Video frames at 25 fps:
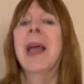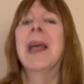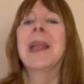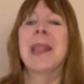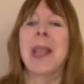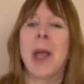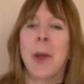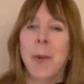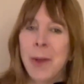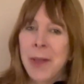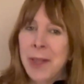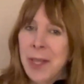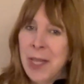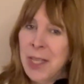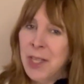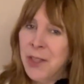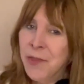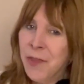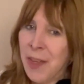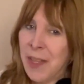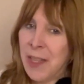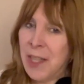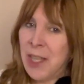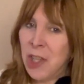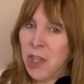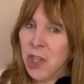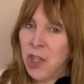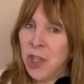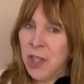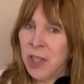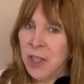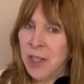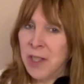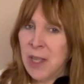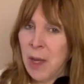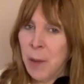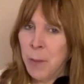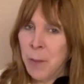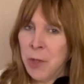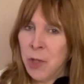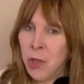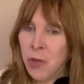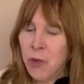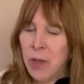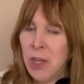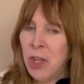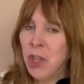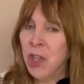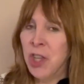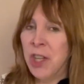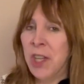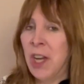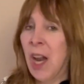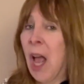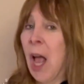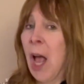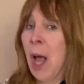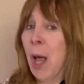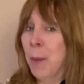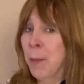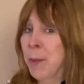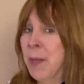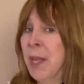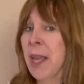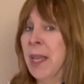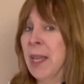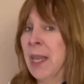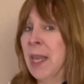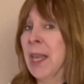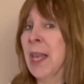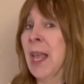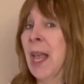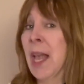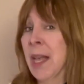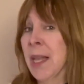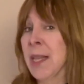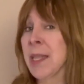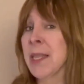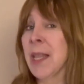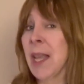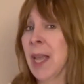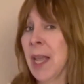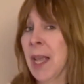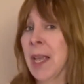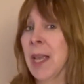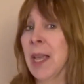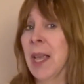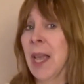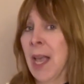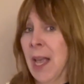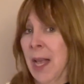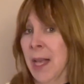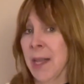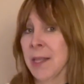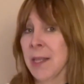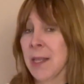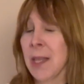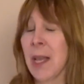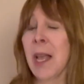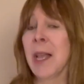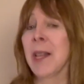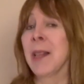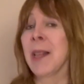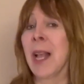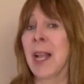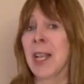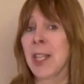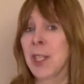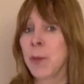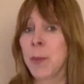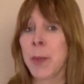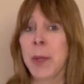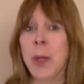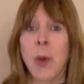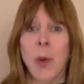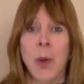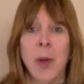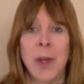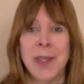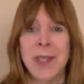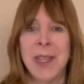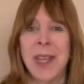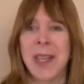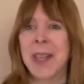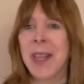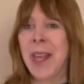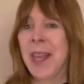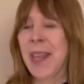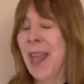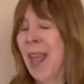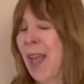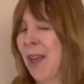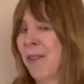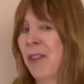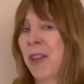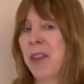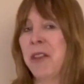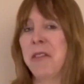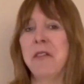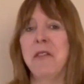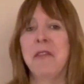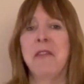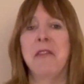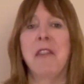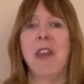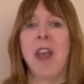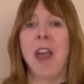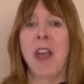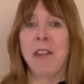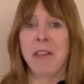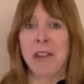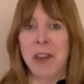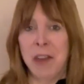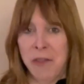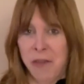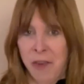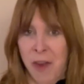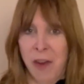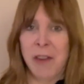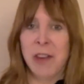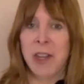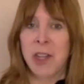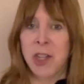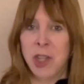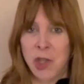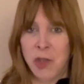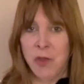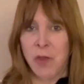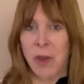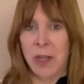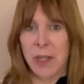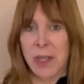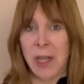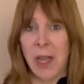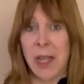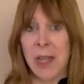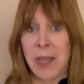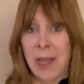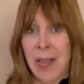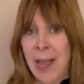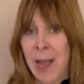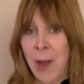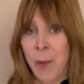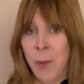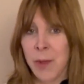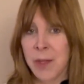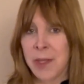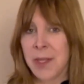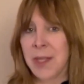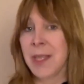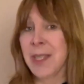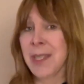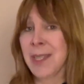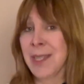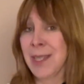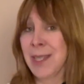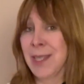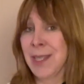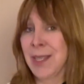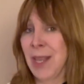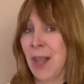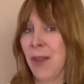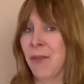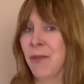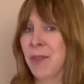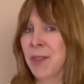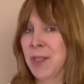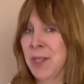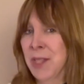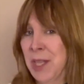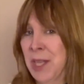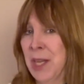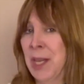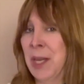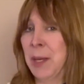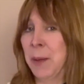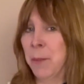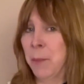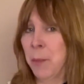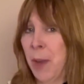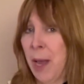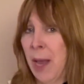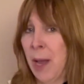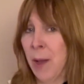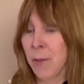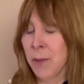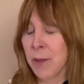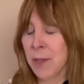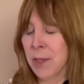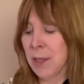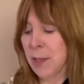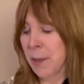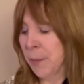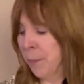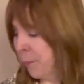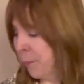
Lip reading: Now in this fictional demonstration, I'm taking SAS, and that's because they have a very, very strict allowance. It's 17 pounds.